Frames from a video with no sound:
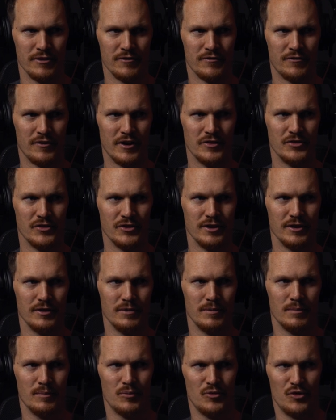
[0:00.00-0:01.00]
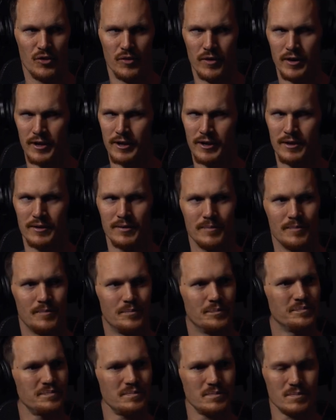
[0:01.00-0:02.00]
of the frenzy. So like
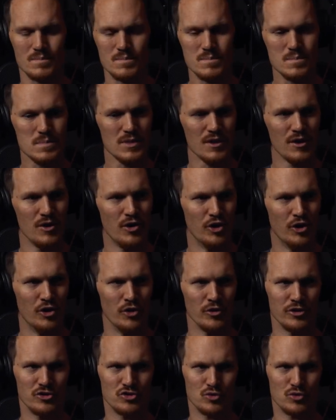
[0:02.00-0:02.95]
early